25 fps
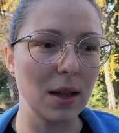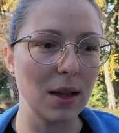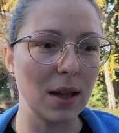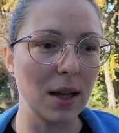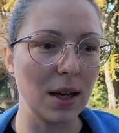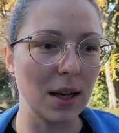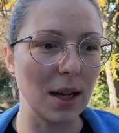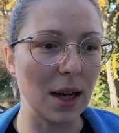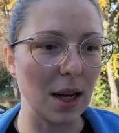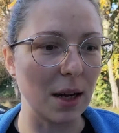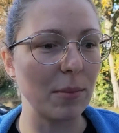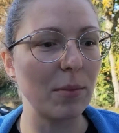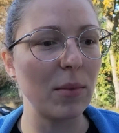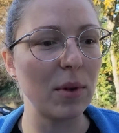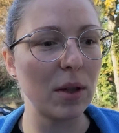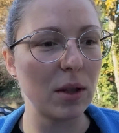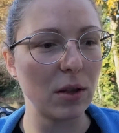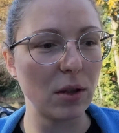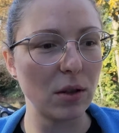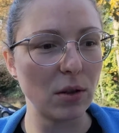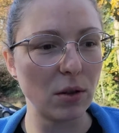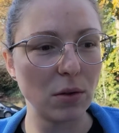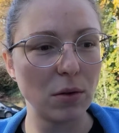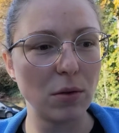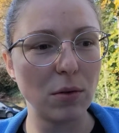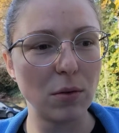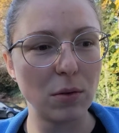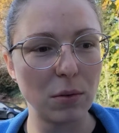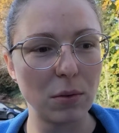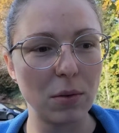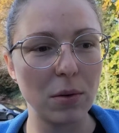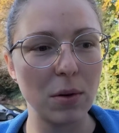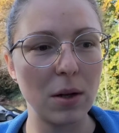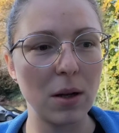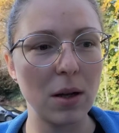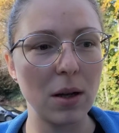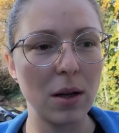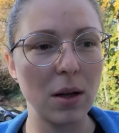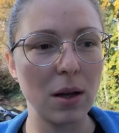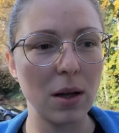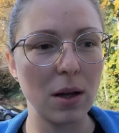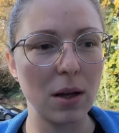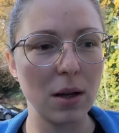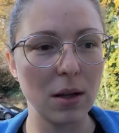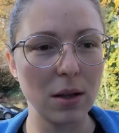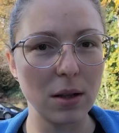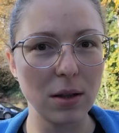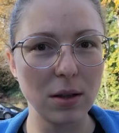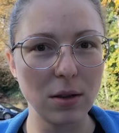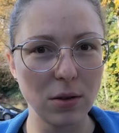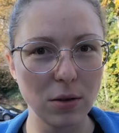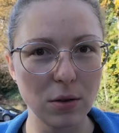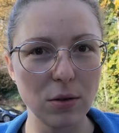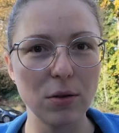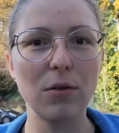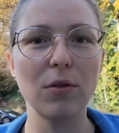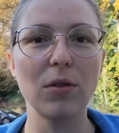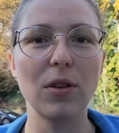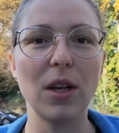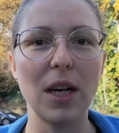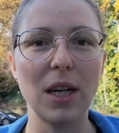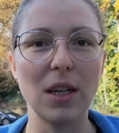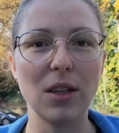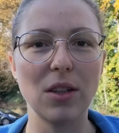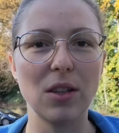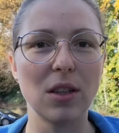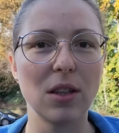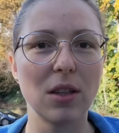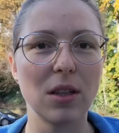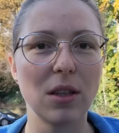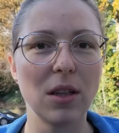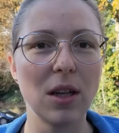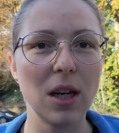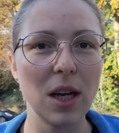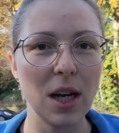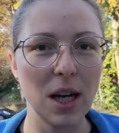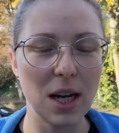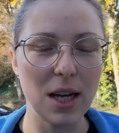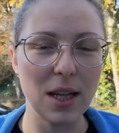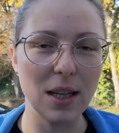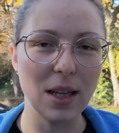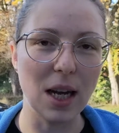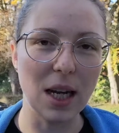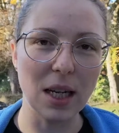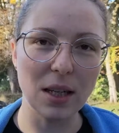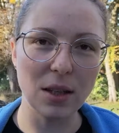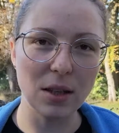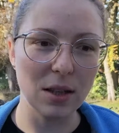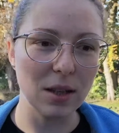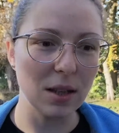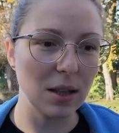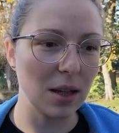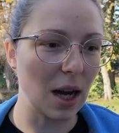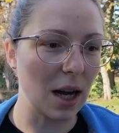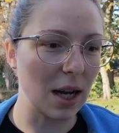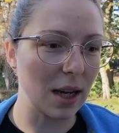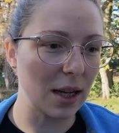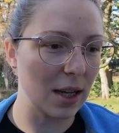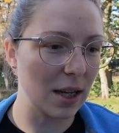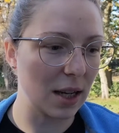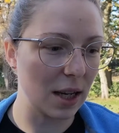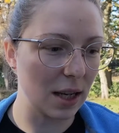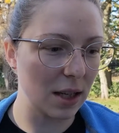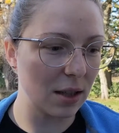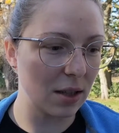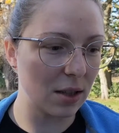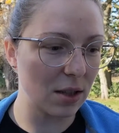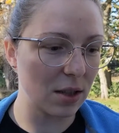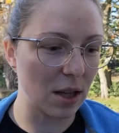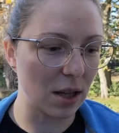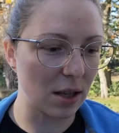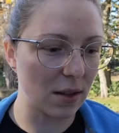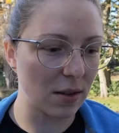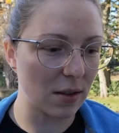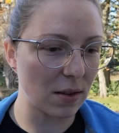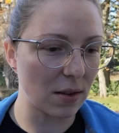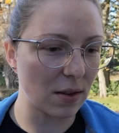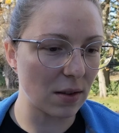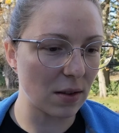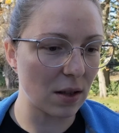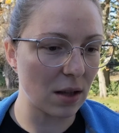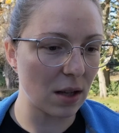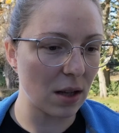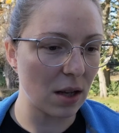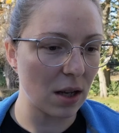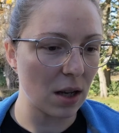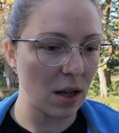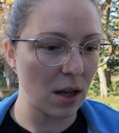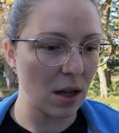that I'm a new creation, and I can just